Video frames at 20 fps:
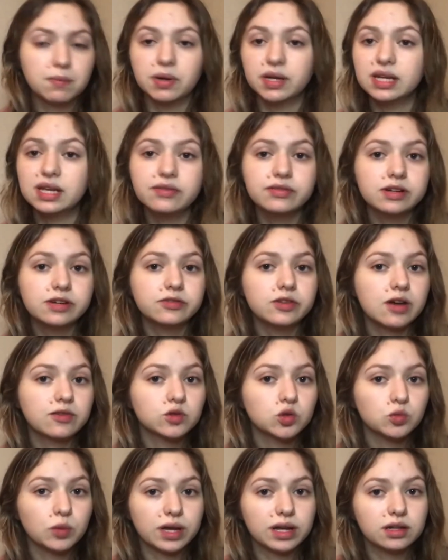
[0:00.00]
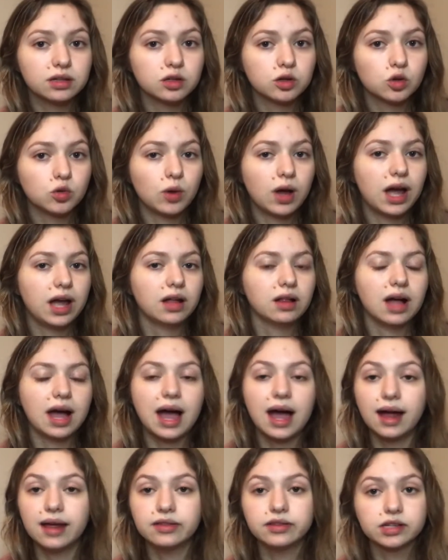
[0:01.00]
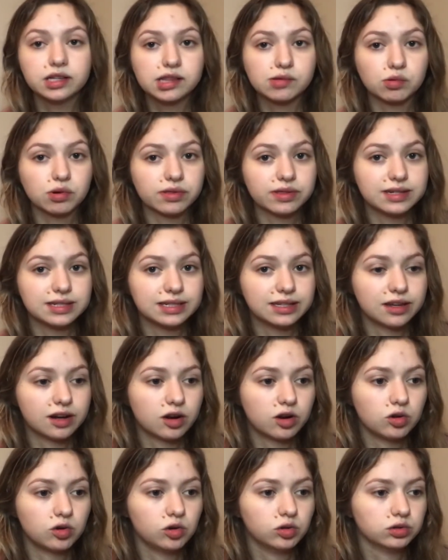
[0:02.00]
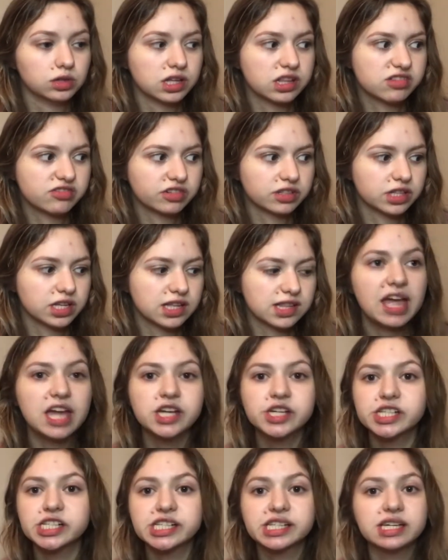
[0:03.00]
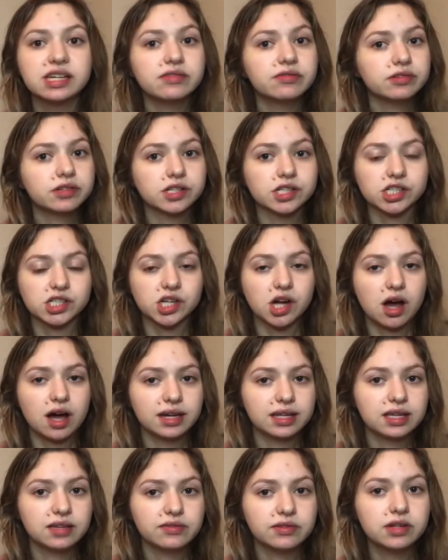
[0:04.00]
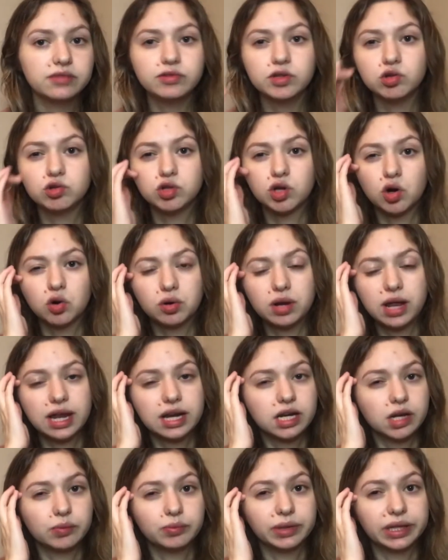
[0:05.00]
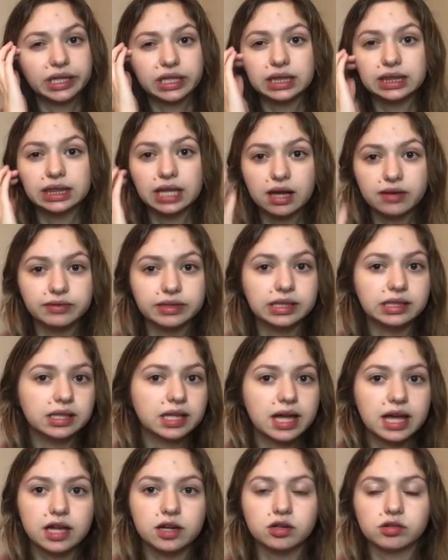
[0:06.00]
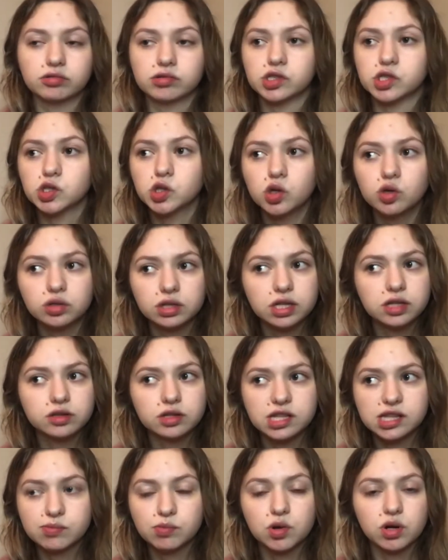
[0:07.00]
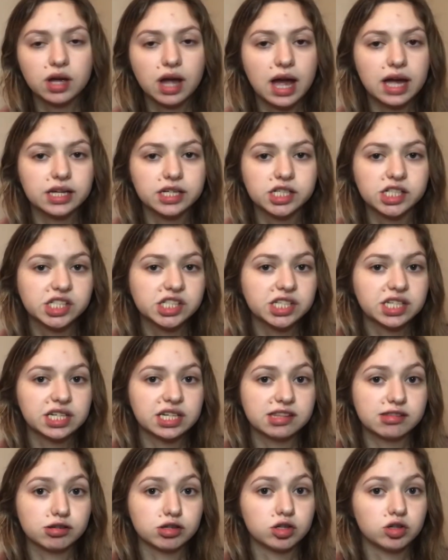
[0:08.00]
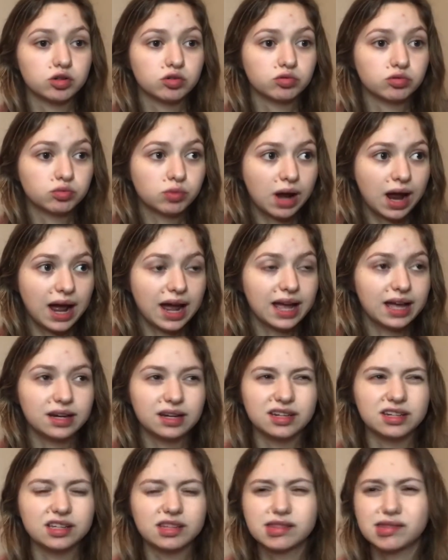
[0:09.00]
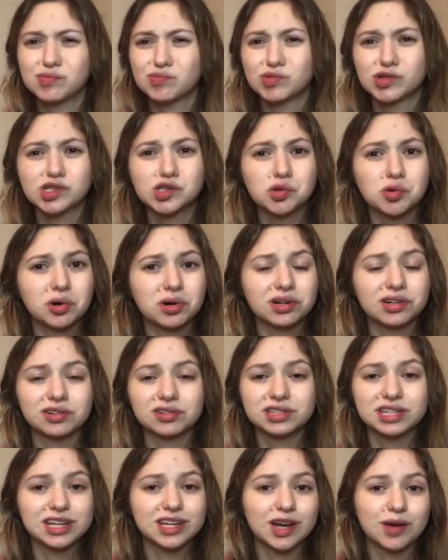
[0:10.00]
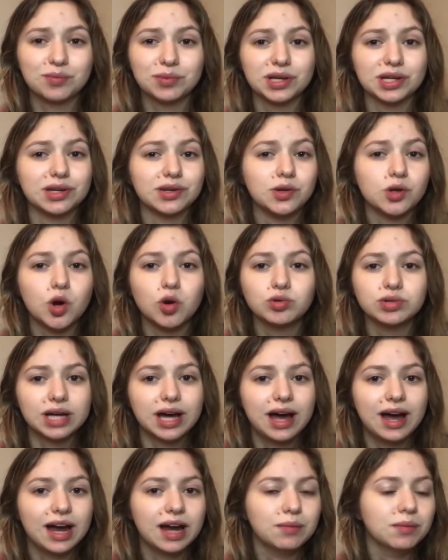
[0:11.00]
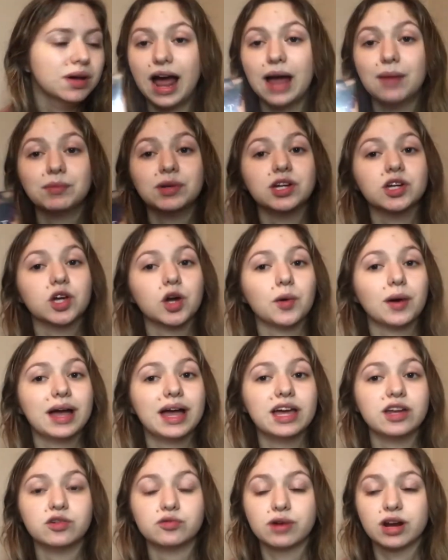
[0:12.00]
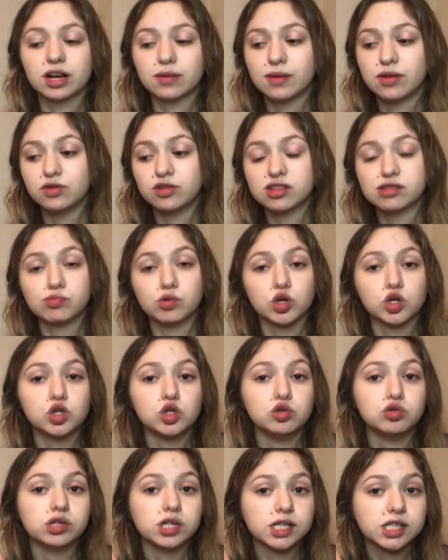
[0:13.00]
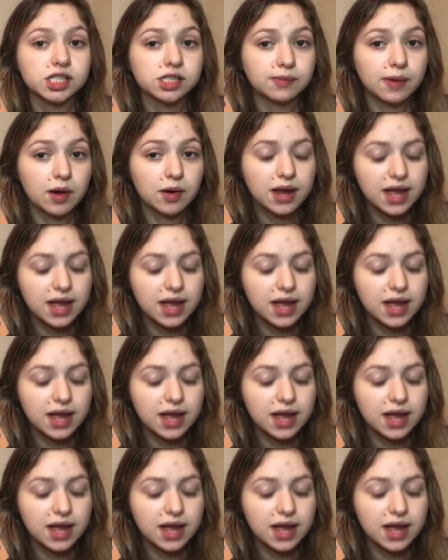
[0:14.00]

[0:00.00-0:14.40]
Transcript: But even if you have to wait a little while, I think it's worth it to get on a hold list for this and just give it a shot. Even if you don't end up like loving the end result in this book, I just think it's a good ride, and it's short. It'll take up like no time. I'm gonna go ahead and recommend this book to just about